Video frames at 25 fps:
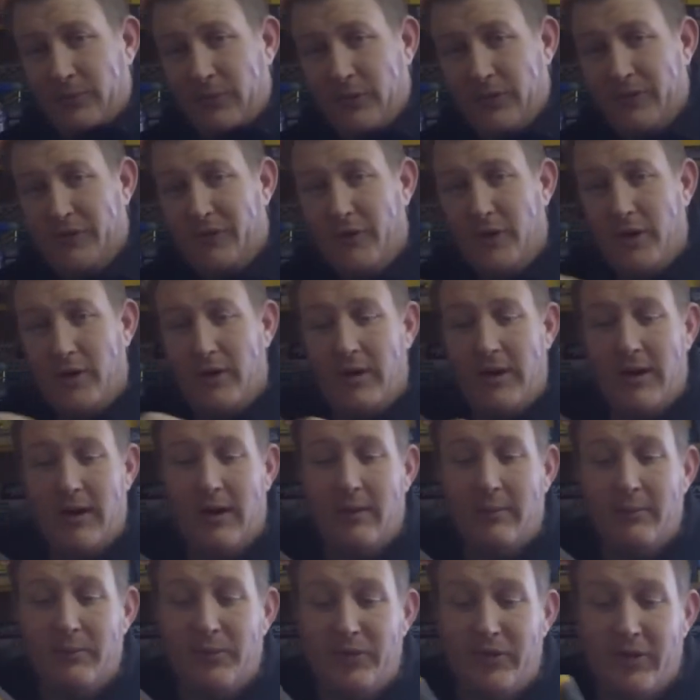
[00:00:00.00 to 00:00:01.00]

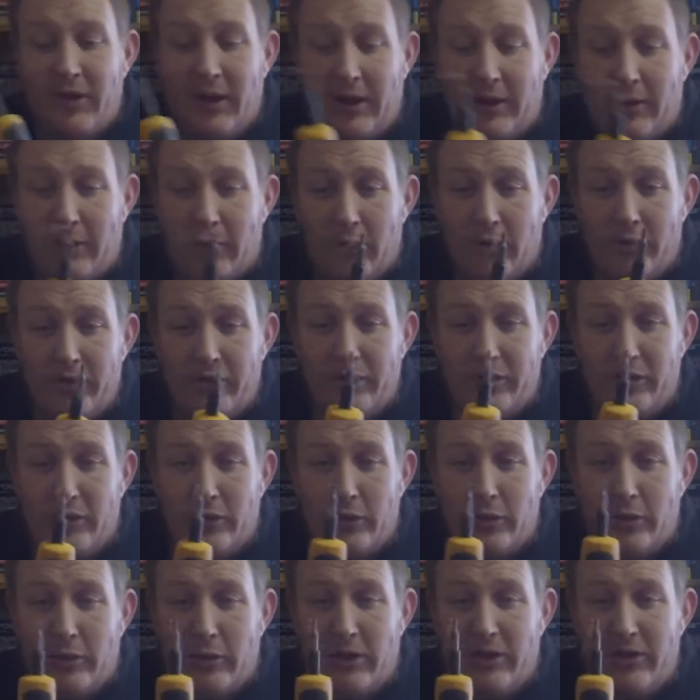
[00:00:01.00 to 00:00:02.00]
firearms accurizing
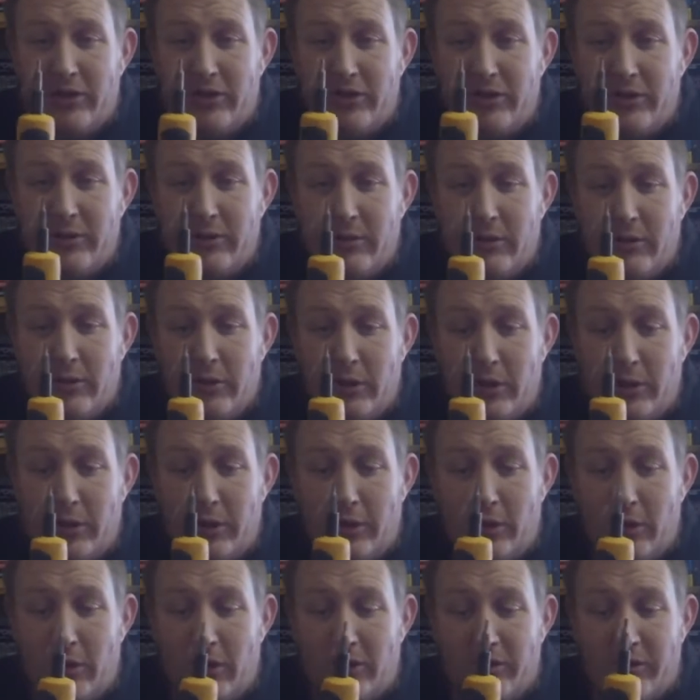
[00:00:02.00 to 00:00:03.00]
torque wrench. A lot of you
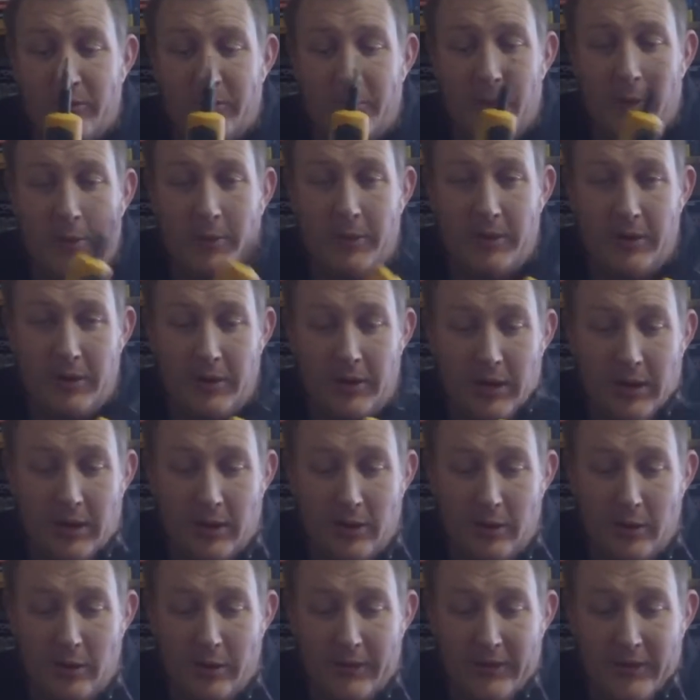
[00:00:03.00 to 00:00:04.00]
guys have probably uh,
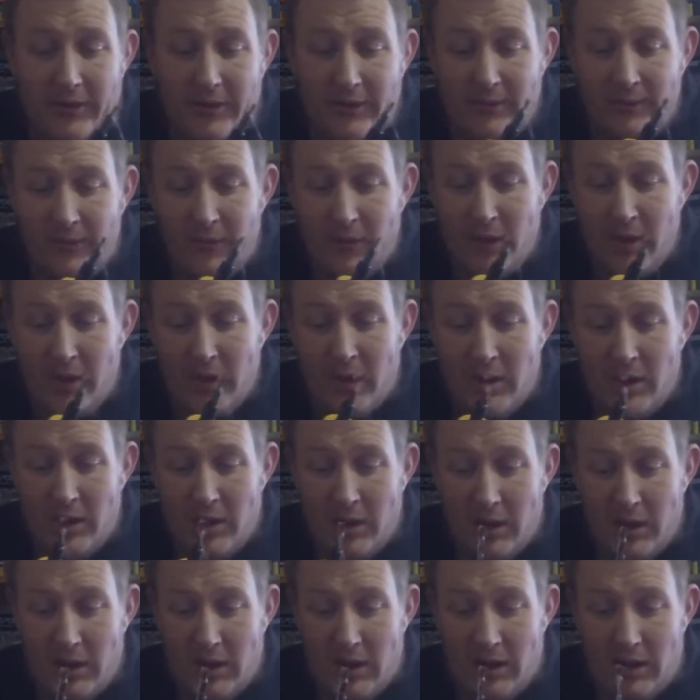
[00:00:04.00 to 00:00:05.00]
heard of it.
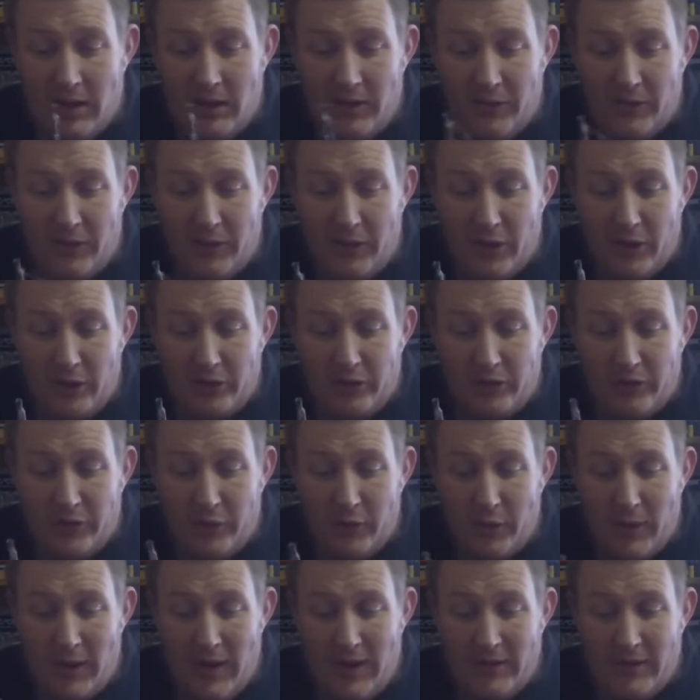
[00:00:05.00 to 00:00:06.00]
Uh, for those of you
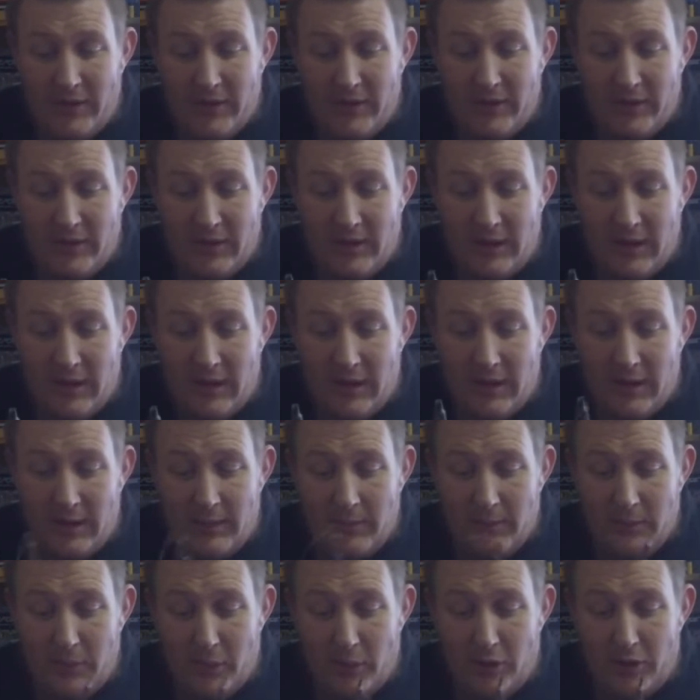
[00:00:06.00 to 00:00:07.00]
who haven't,
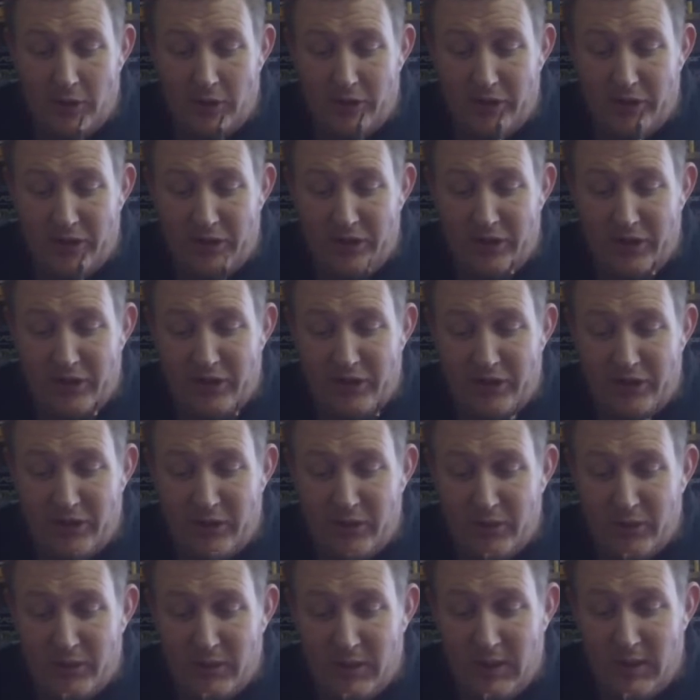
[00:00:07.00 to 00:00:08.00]
um, I'd suggest
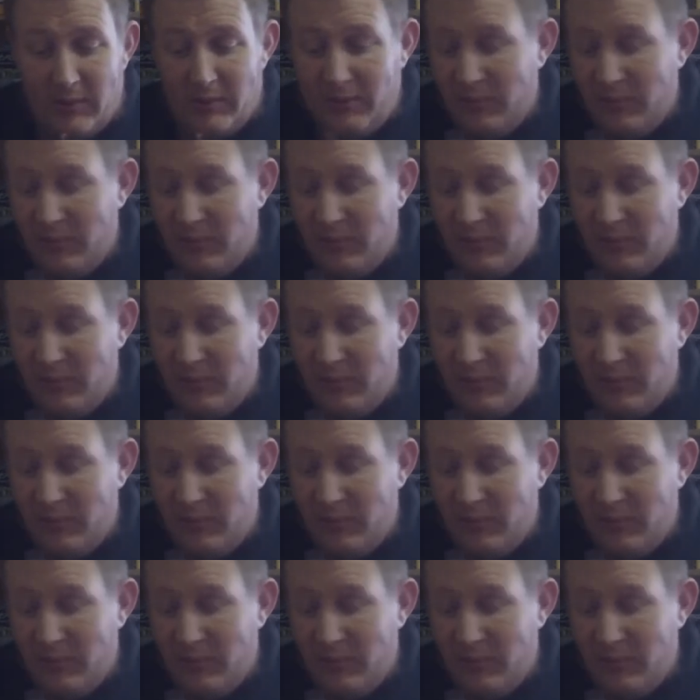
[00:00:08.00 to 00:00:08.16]
you um,